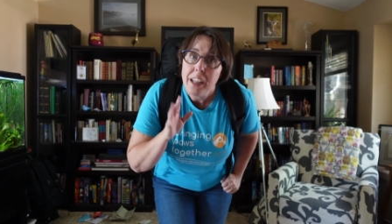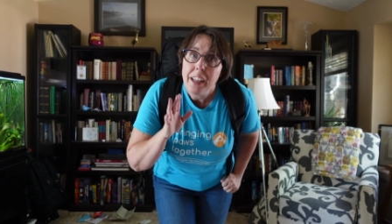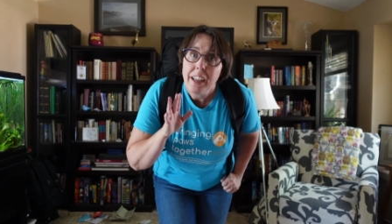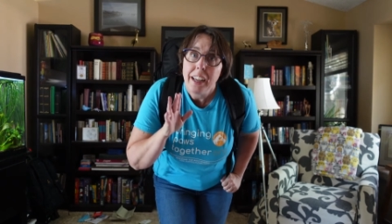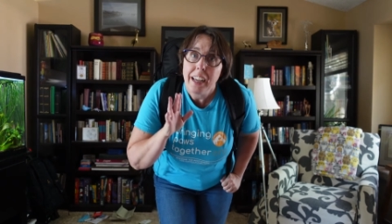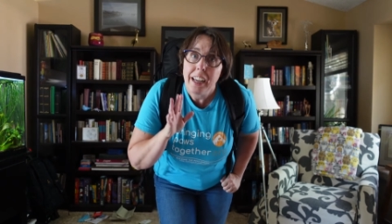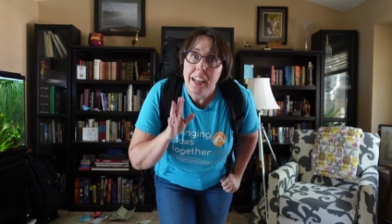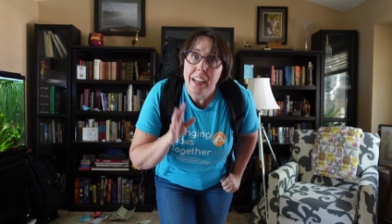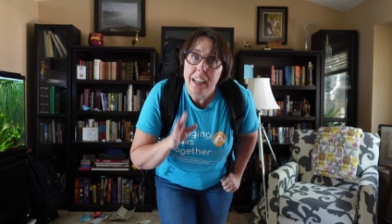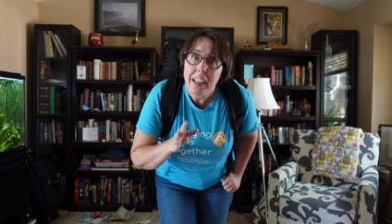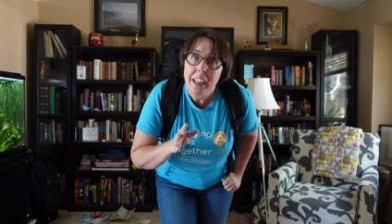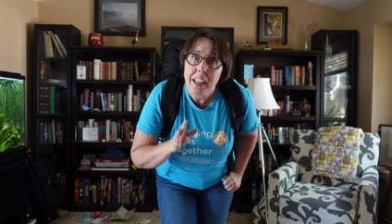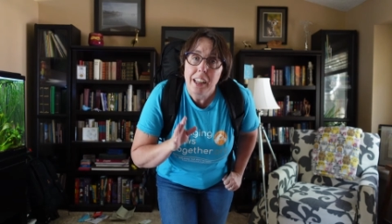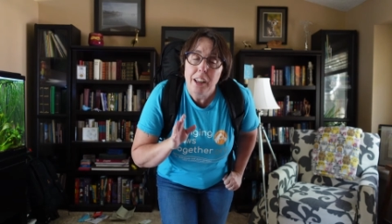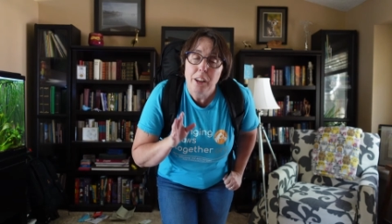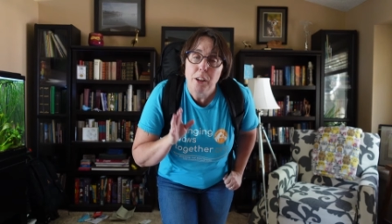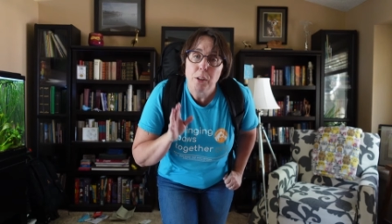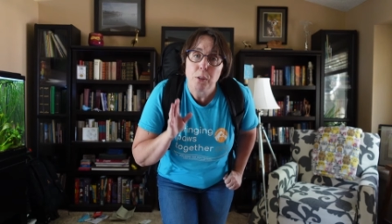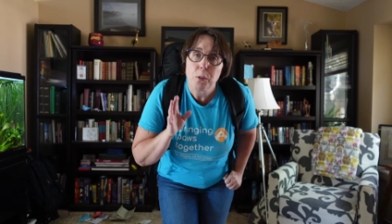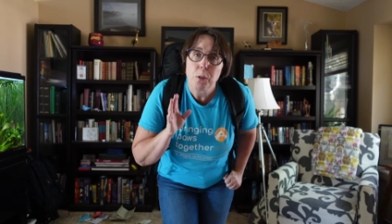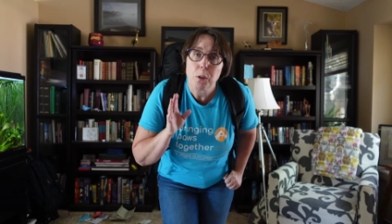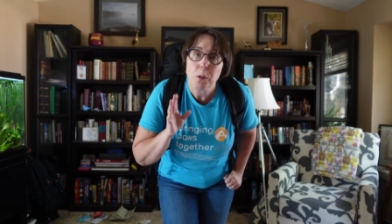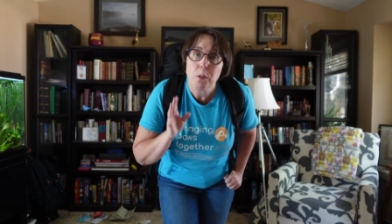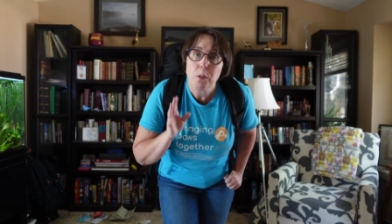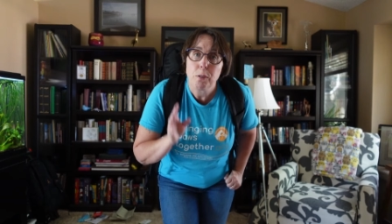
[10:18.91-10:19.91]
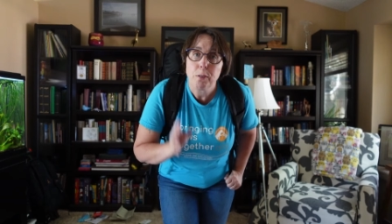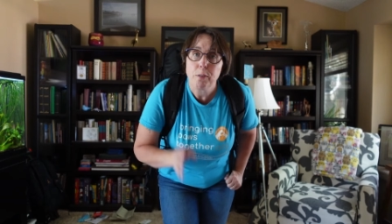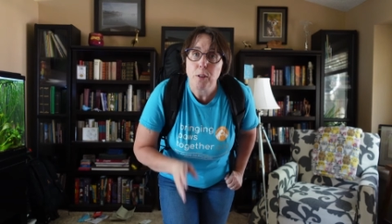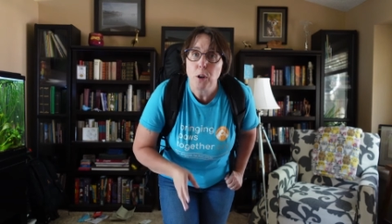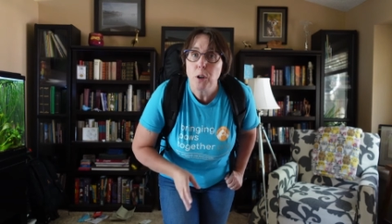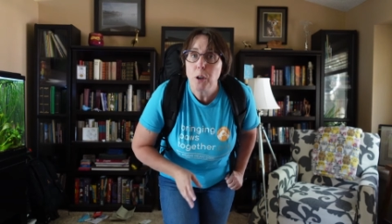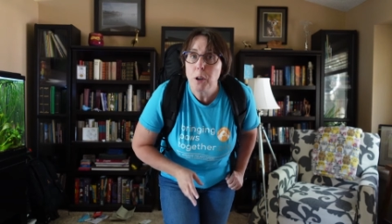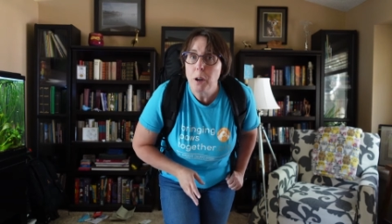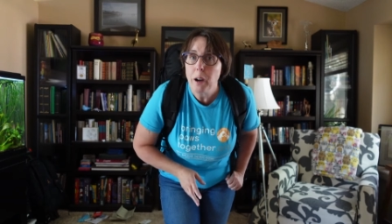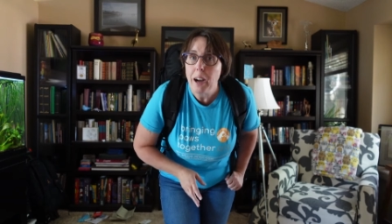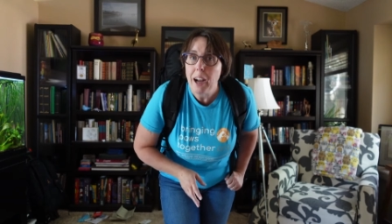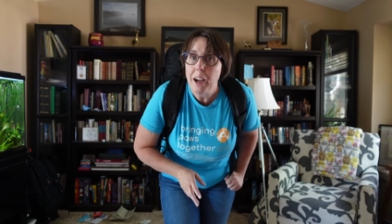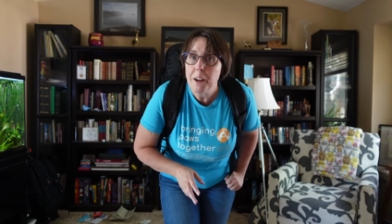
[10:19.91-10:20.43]
It is
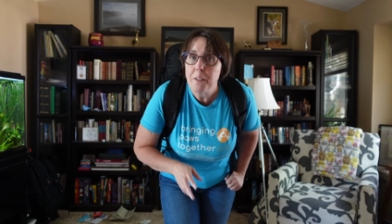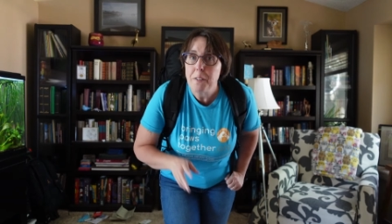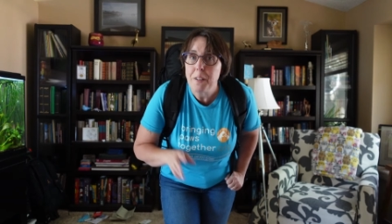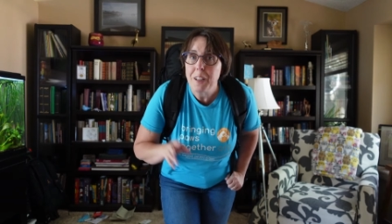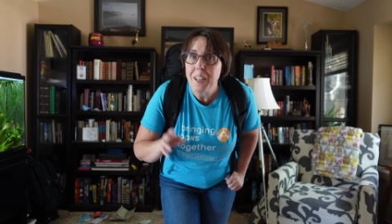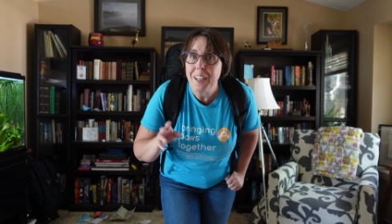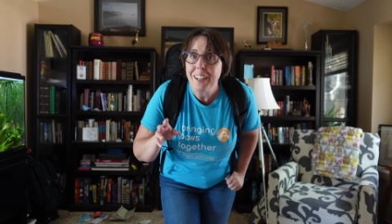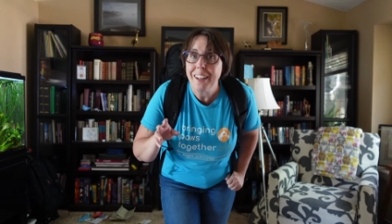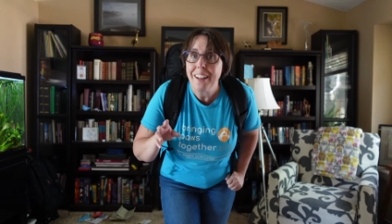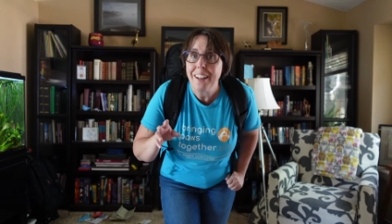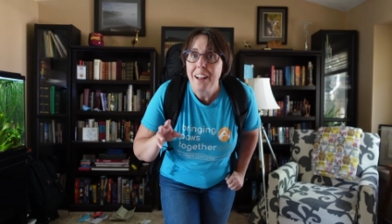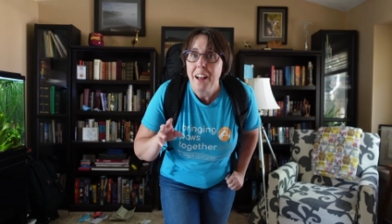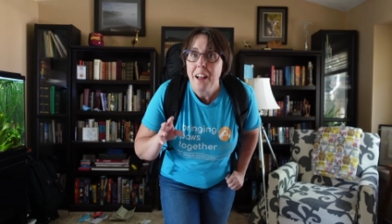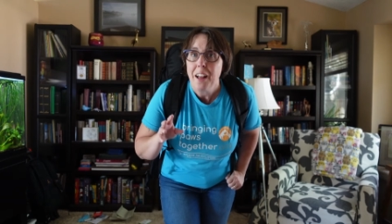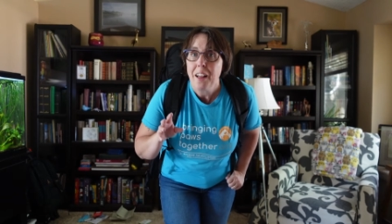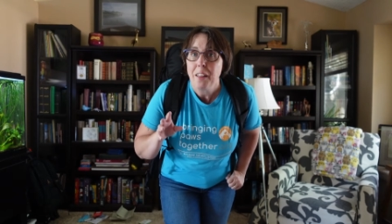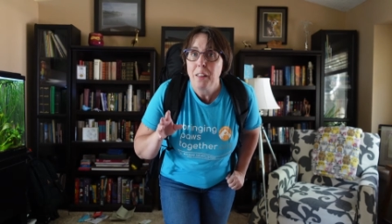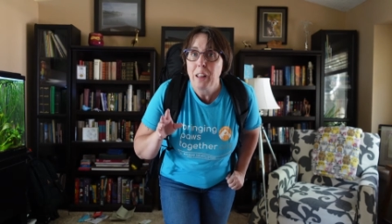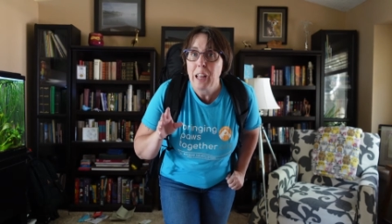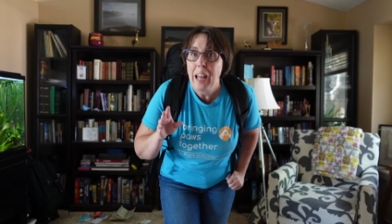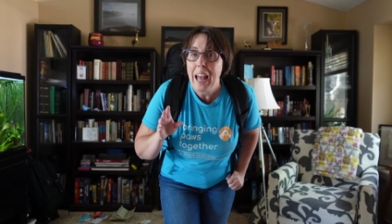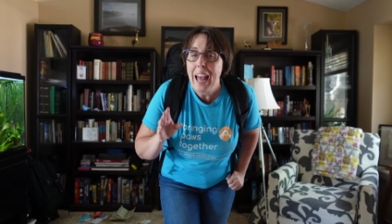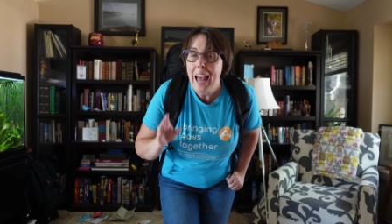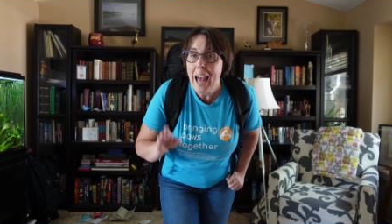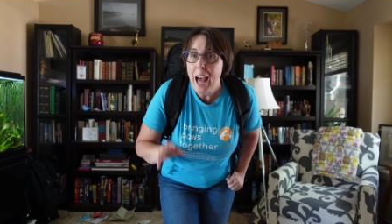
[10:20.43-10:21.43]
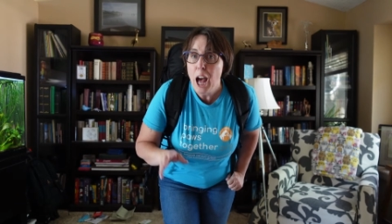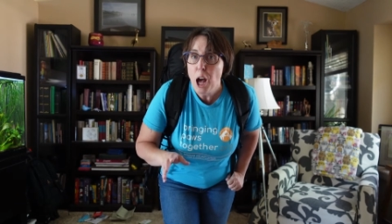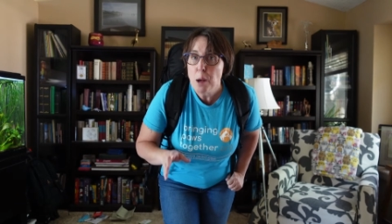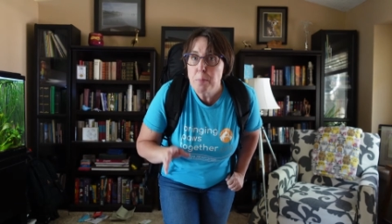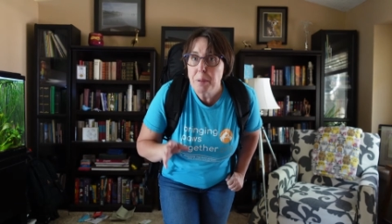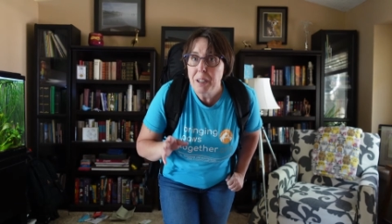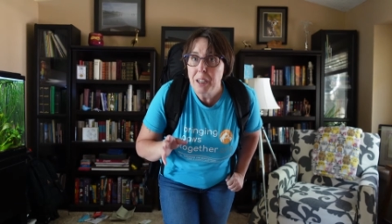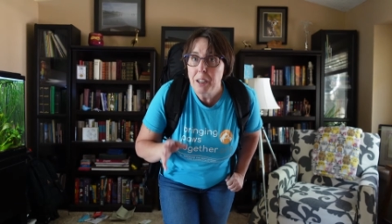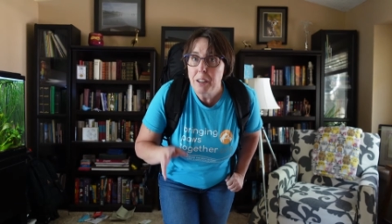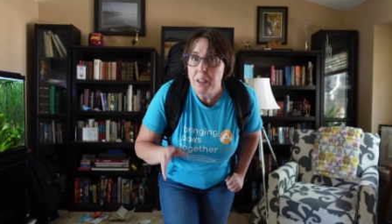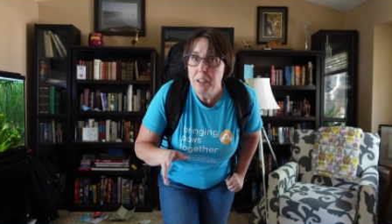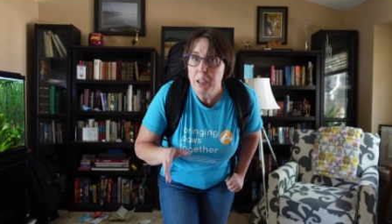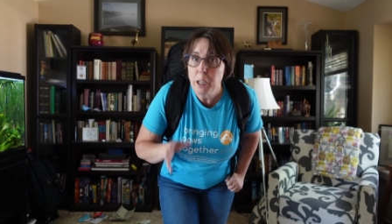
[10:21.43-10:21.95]
photographing the
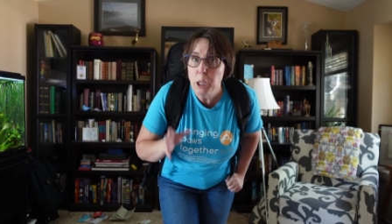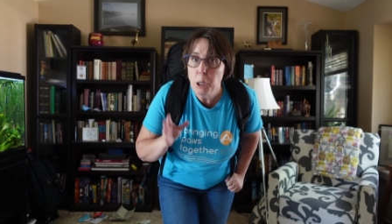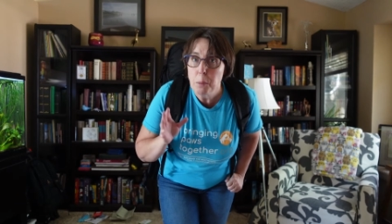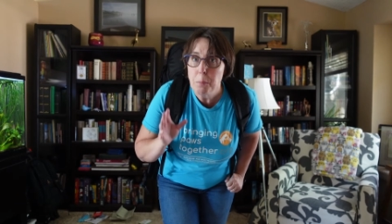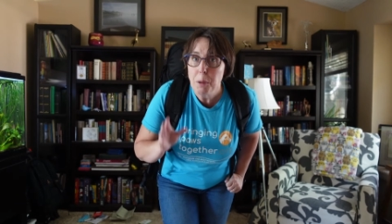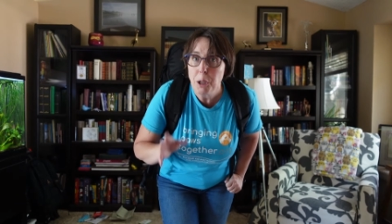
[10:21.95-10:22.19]
Havoc team,